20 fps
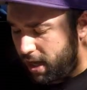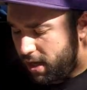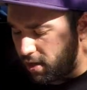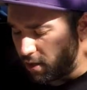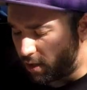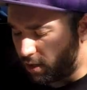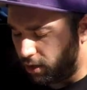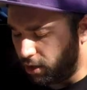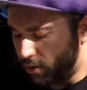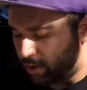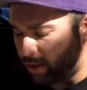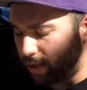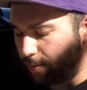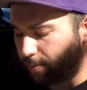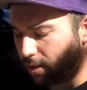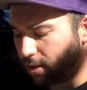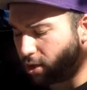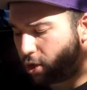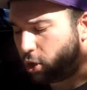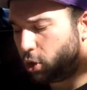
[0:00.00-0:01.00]
You're going to loosen up
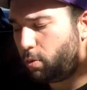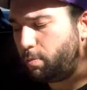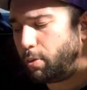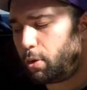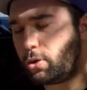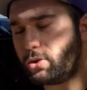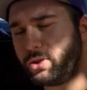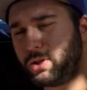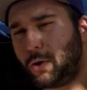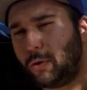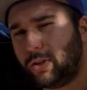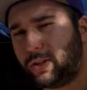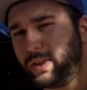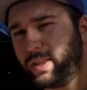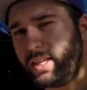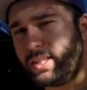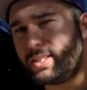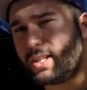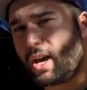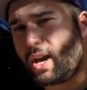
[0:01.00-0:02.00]
the two bolts holding
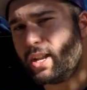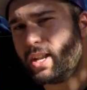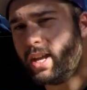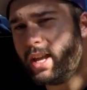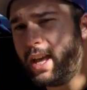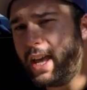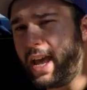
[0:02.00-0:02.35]
these on,